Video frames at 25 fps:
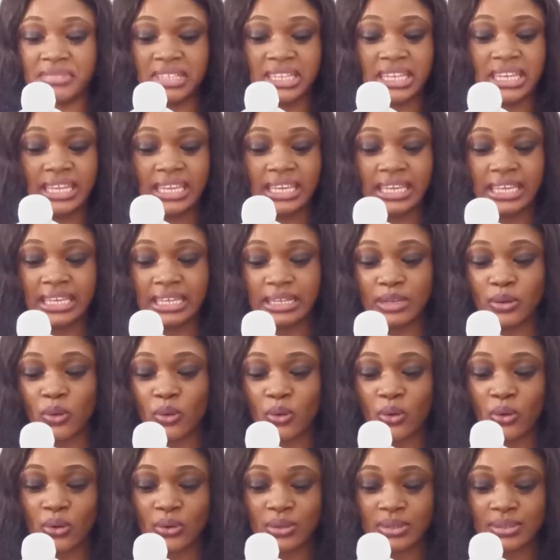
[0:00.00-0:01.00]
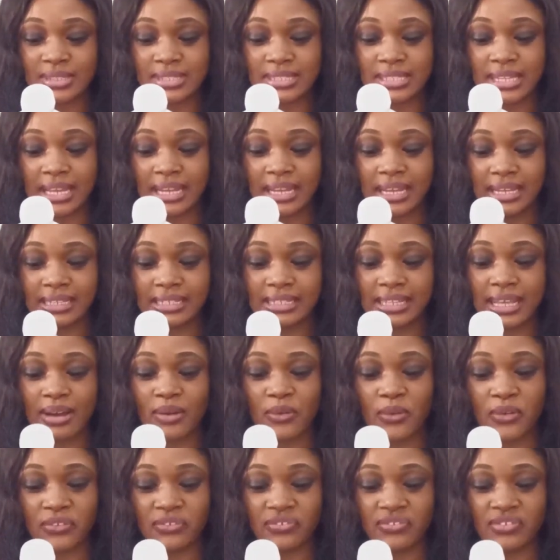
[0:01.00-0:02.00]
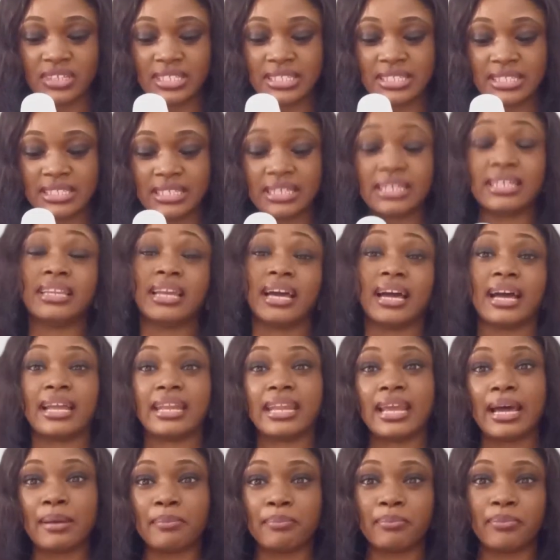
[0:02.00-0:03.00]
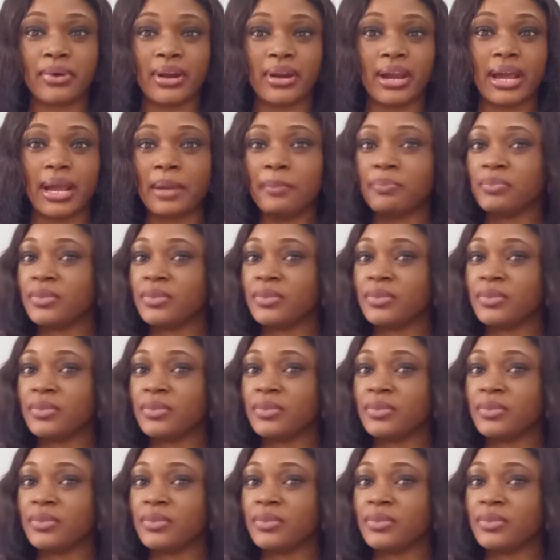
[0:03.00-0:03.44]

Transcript: Lagos and another office in Anambra.